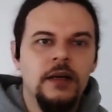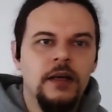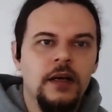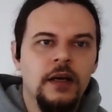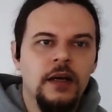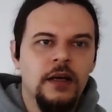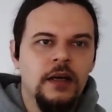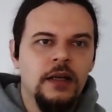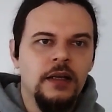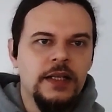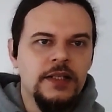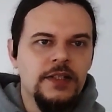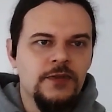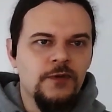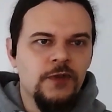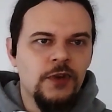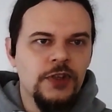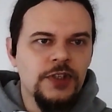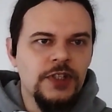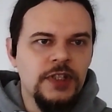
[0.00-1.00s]
Let's
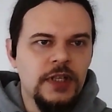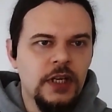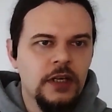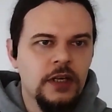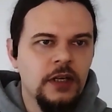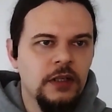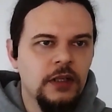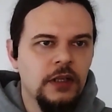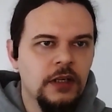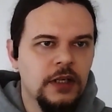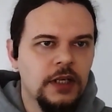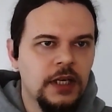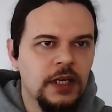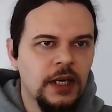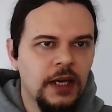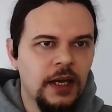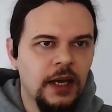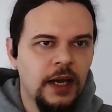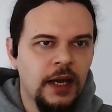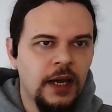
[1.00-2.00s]
first take a look
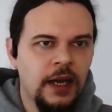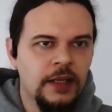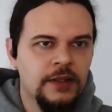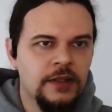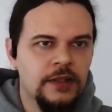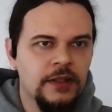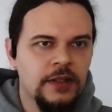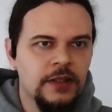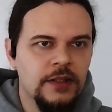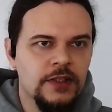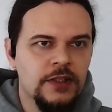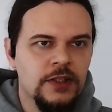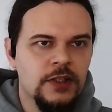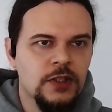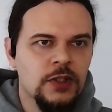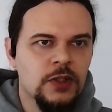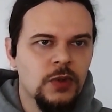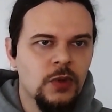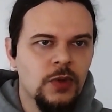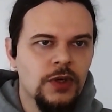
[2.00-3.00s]
at the
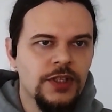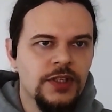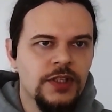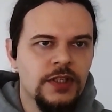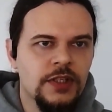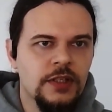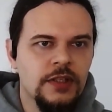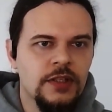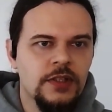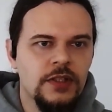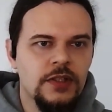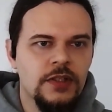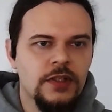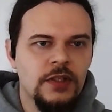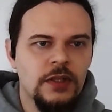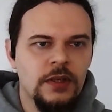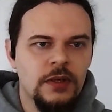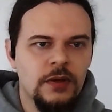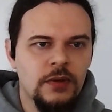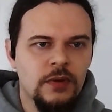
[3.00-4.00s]
sources.
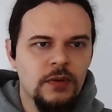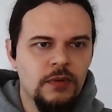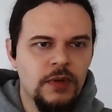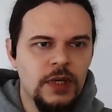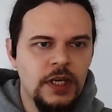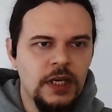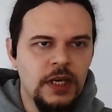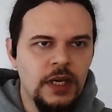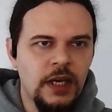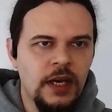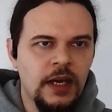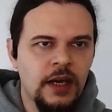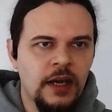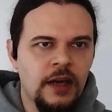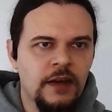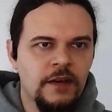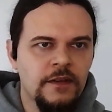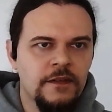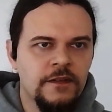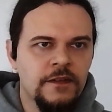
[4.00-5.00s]
So we
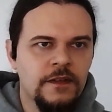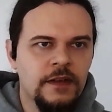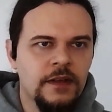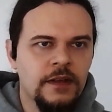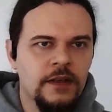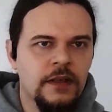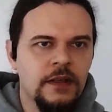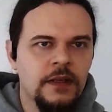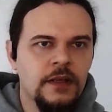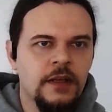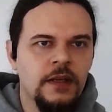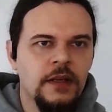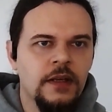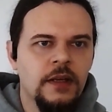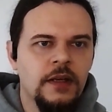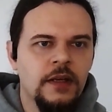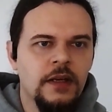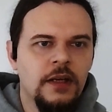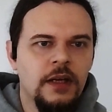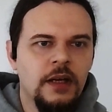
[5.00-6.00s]
have
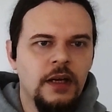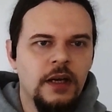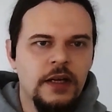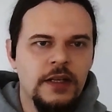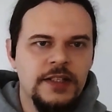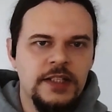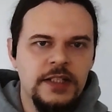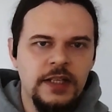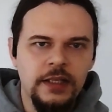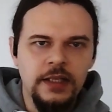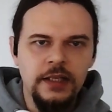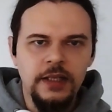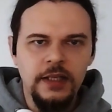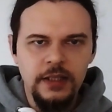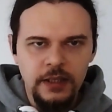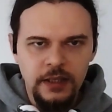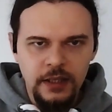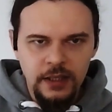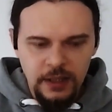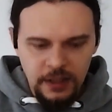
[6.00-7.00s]
a silly
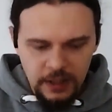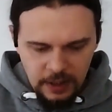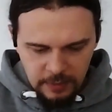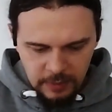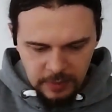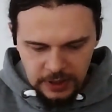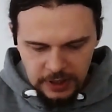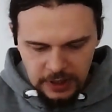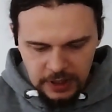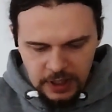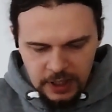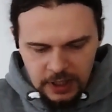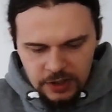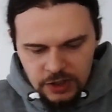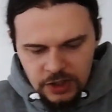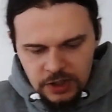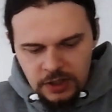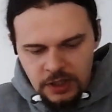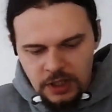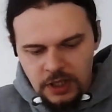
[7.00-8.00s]
little
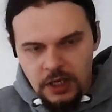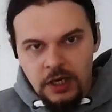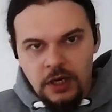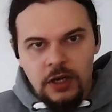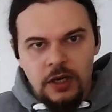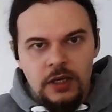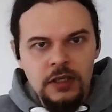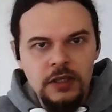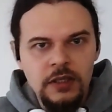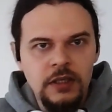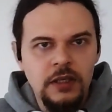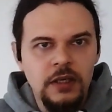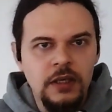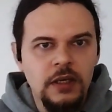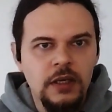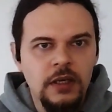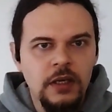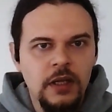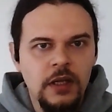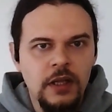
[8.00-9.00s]
application here
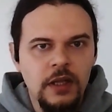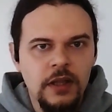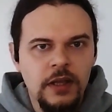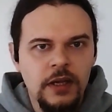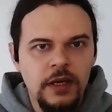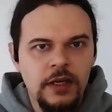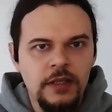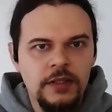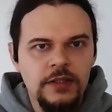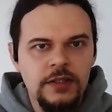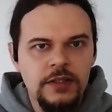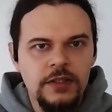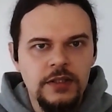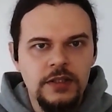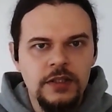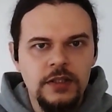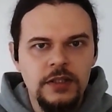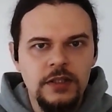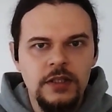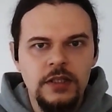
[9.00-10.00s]
that
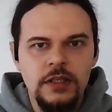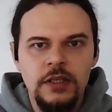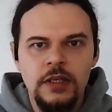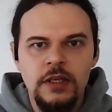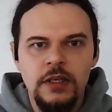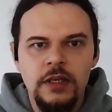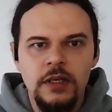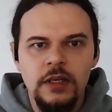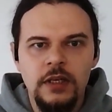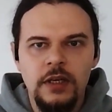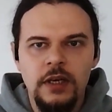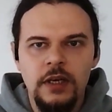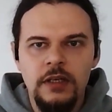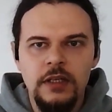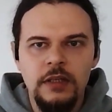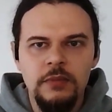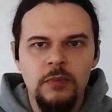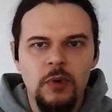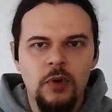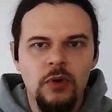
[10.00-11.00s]
I
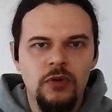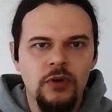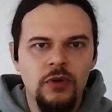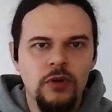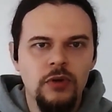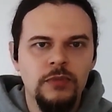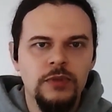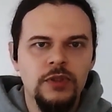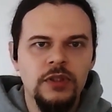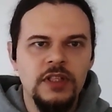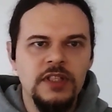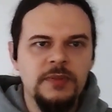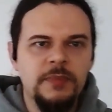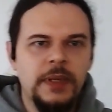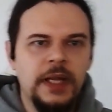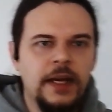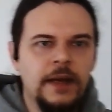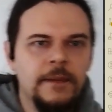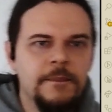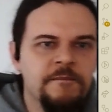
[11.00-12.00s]
need more room to
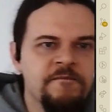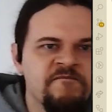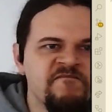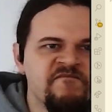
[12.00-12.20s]
display.